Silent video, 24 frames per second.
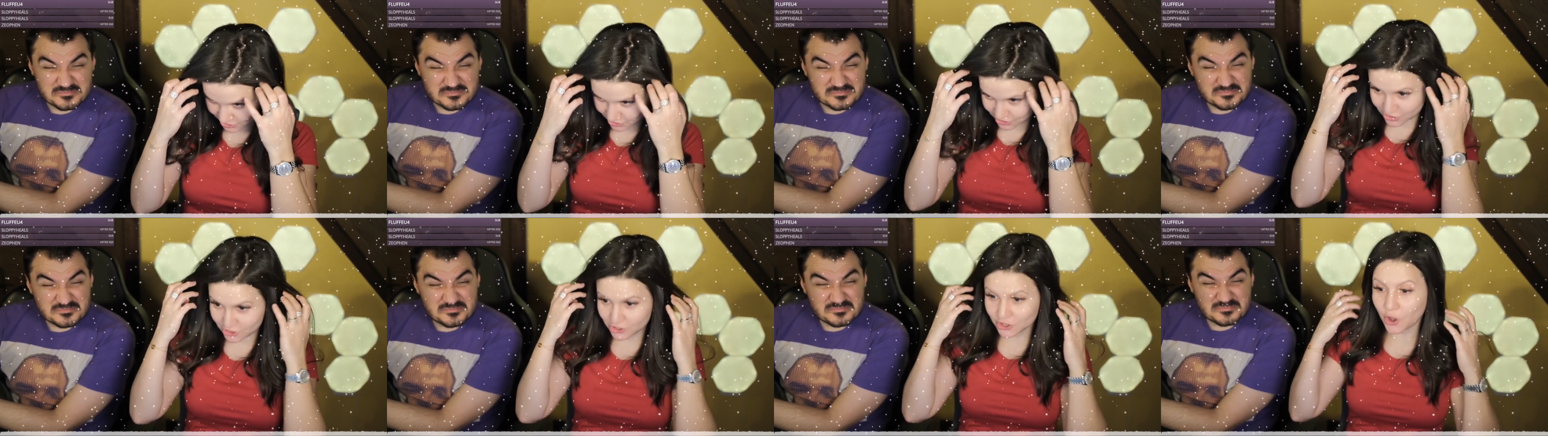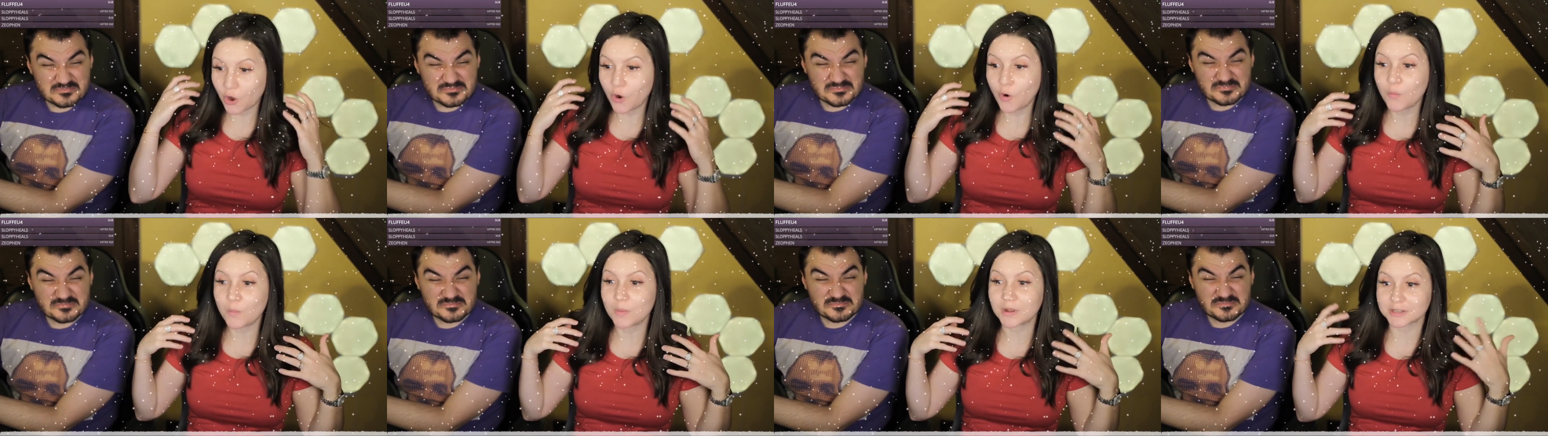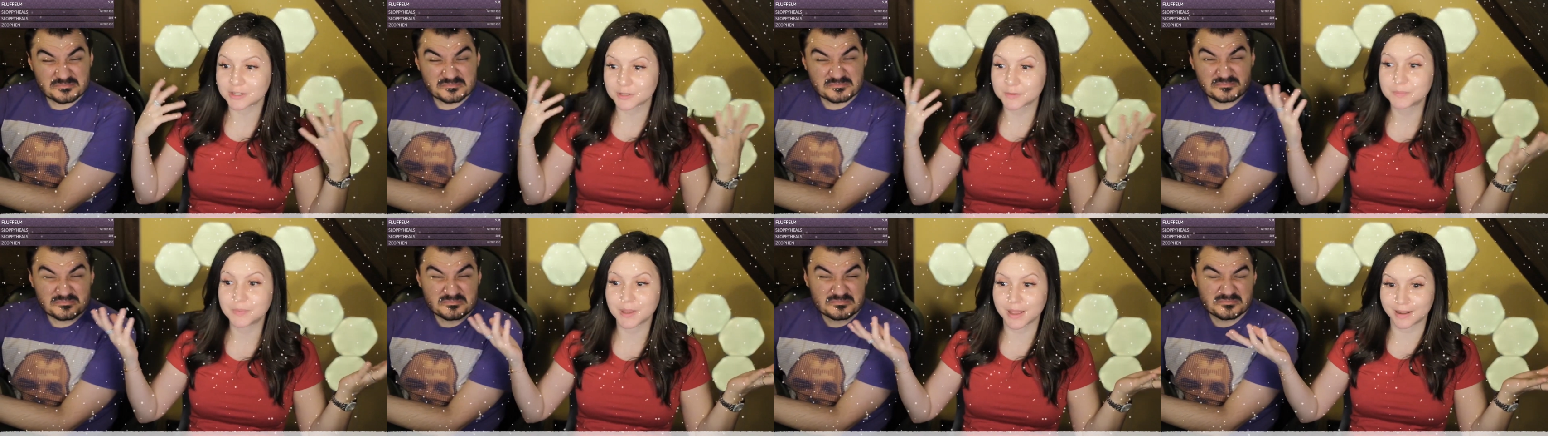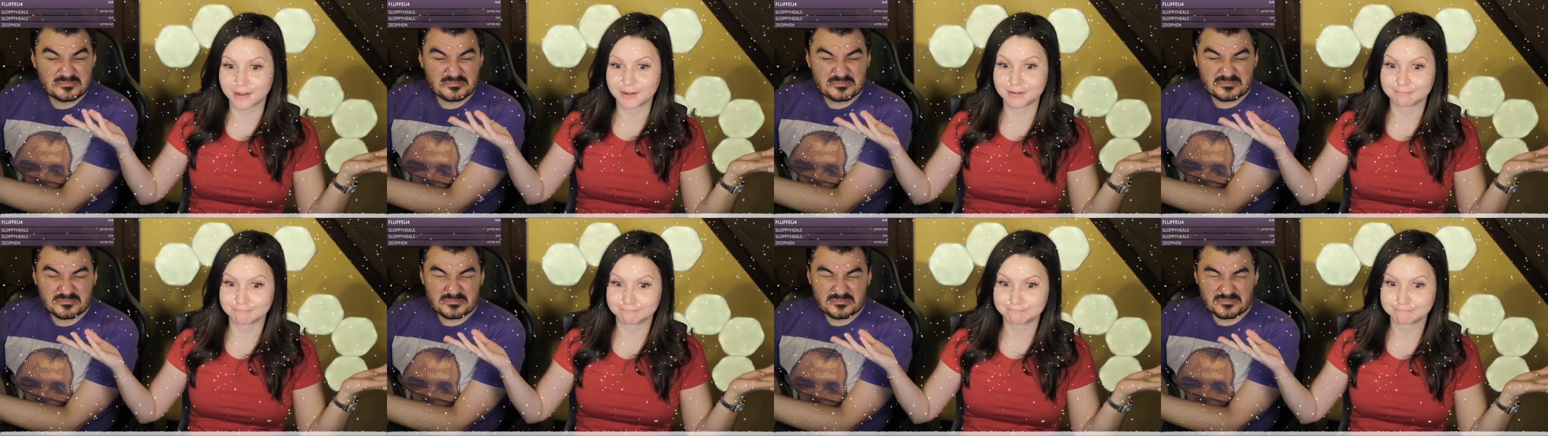Speaker 1: So much
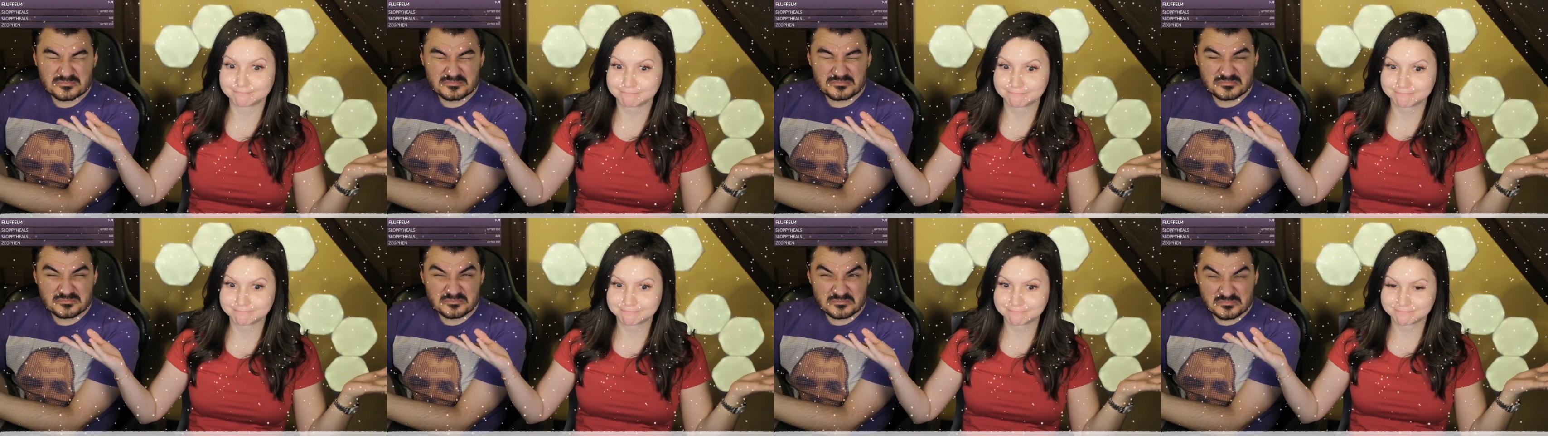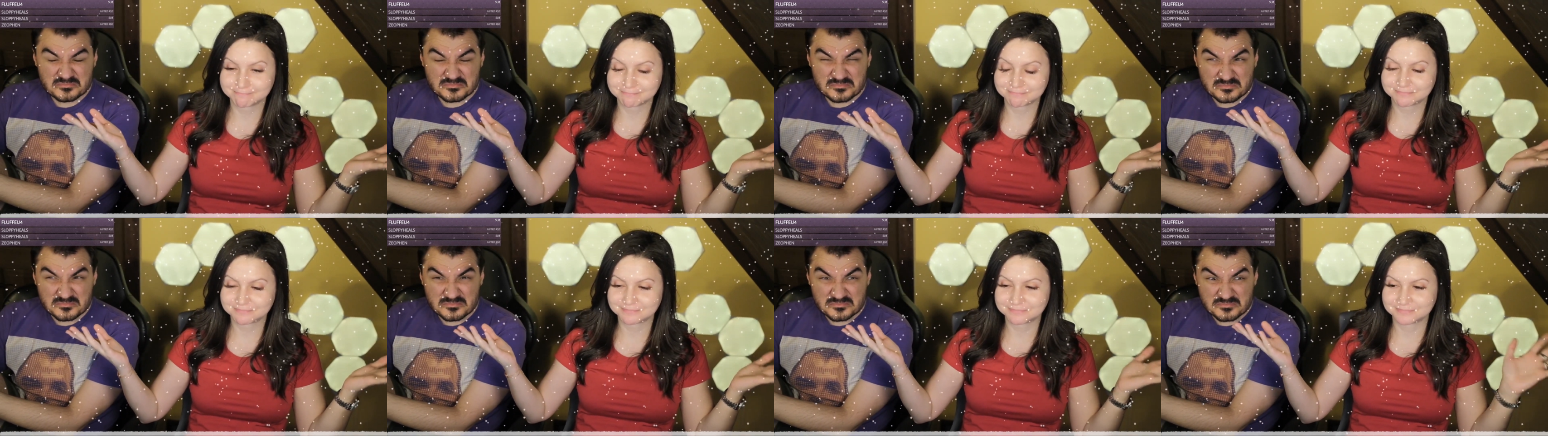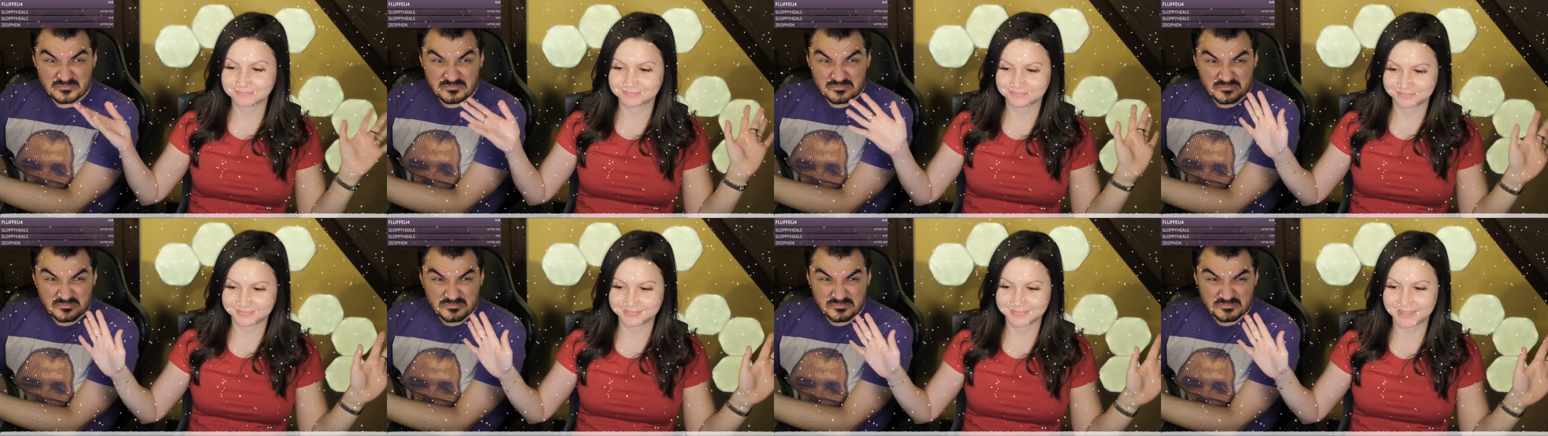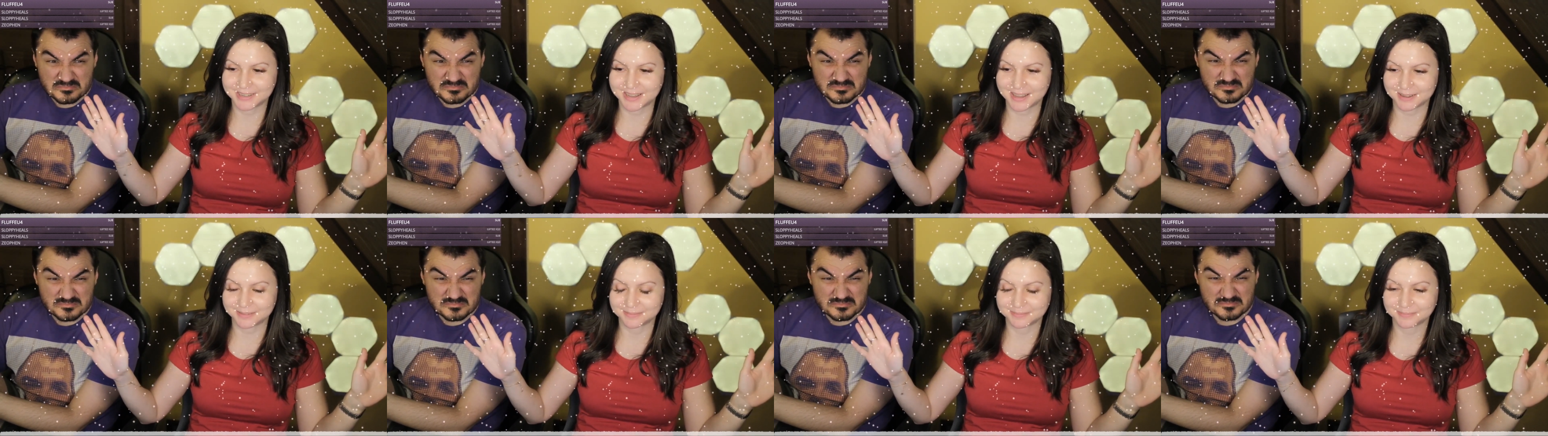better.
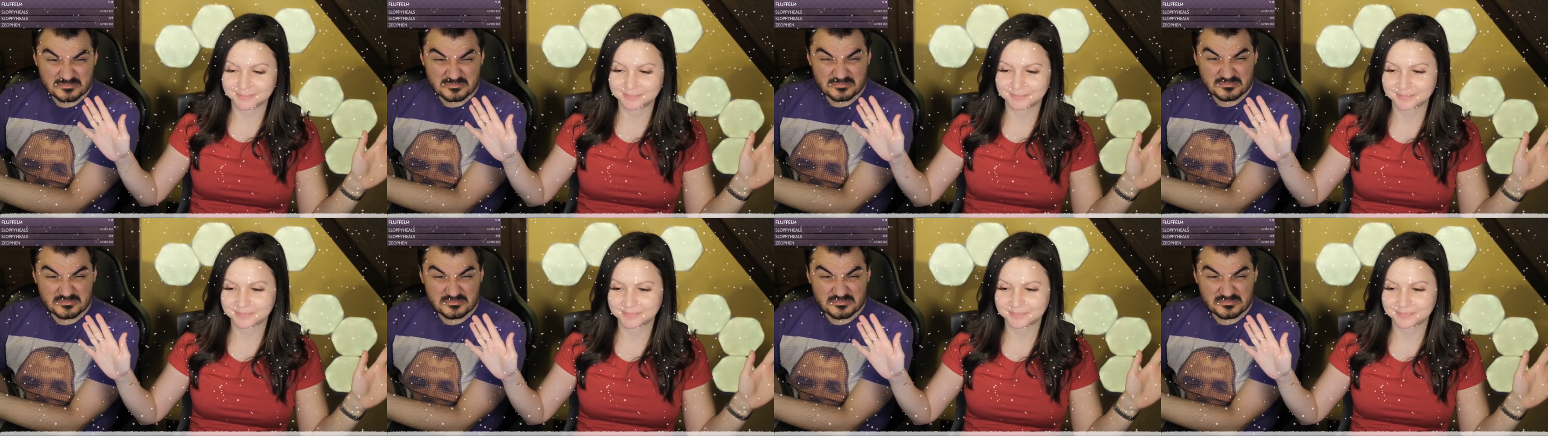Okay.